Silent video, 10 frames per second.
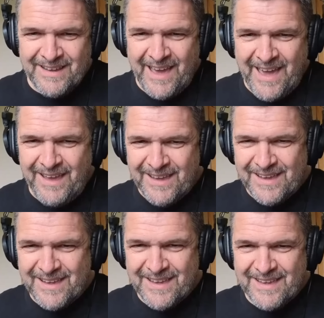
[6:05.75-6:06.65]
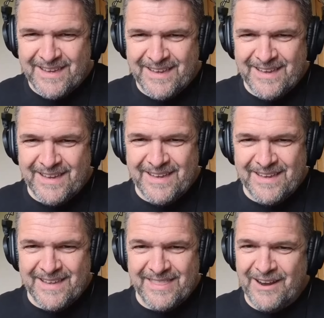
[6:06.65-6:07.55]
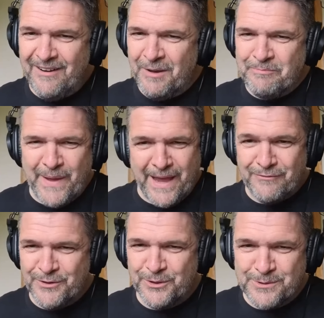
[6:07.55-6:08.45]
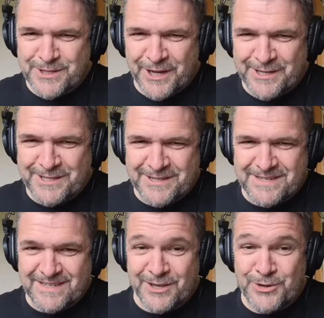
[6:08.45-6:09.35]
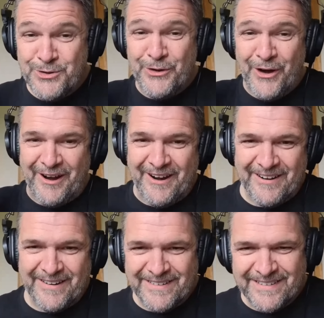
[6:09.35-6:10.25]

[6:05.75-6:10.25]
Hey, they're not paying for those houses. You are.